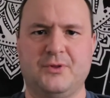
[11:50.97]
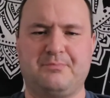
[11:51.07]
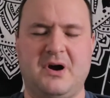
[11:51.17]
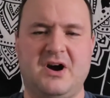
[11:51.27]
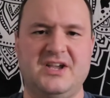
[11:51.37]

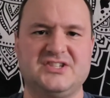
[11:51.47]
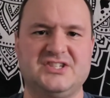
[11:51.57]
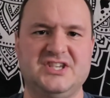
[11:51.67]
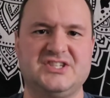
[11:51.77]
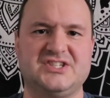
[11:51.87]
with
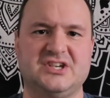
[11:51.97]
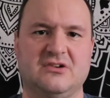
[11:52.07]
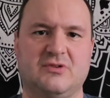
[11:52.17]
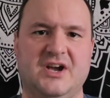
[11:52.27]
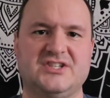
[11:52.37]
Pisces
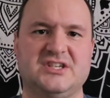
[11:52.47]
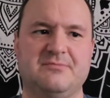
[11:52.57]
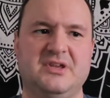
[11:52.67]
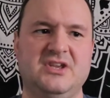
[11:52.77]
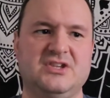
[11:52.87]
uh,
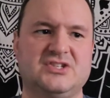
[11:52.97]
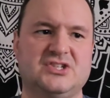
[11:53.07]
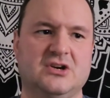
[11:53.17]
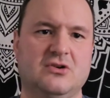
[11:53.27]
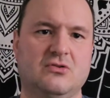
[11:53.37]
rising being
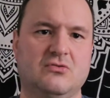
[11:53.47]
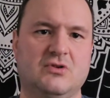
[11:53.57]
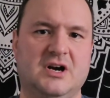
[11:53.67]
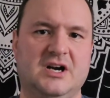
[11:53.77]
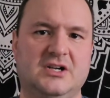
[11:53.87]

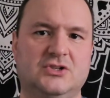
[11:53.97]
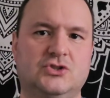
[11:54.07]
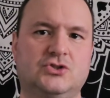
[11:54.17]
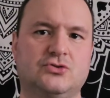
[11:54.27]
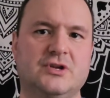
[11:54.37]
so uh,
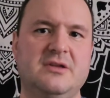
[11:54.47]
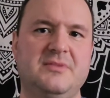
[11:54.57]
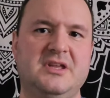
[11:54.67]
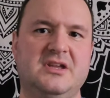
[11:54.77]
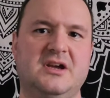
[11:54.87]

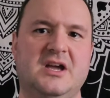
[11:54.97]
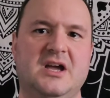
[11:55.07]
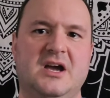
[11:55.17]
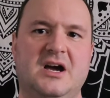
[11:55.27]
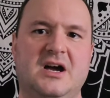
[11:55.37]
dreamy,
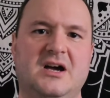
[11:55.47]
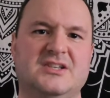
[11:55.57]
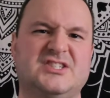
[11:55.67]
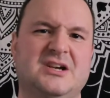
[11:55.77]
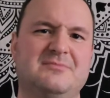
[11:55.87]

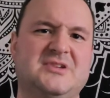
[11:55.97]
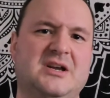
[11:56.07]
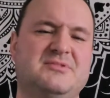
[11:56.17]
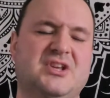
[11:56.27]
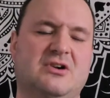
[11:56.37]
uh,
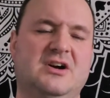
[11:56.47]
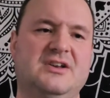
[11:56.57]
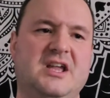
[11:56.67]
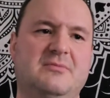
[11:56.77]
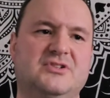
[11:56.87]
sometimes they're
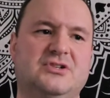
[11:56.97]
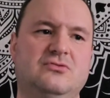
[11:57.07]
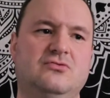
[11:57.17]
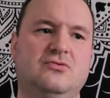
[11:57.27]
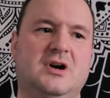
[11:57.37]
unable
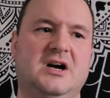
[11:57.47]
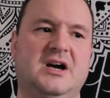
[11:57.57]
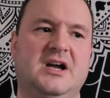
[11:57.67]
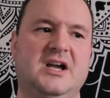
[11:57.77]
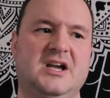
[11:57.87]
to
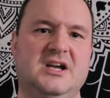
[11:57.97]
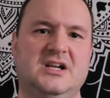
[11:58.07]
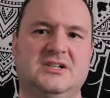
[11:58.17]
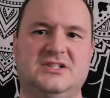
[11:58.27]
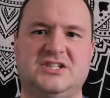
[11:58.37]
uh,
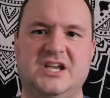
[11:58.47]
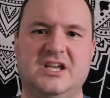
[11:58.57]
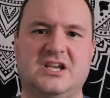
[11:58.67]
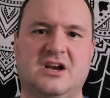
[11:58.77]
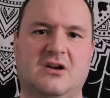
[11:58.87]

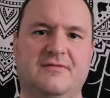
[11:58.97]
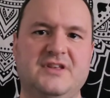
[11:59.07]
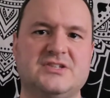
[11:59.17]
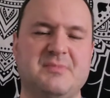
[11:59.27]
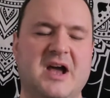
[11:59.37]
take care
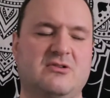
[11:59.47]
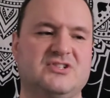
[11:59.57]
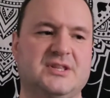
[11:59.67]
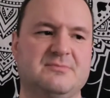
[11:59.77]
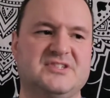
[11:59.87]
of these
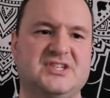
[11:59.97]
matters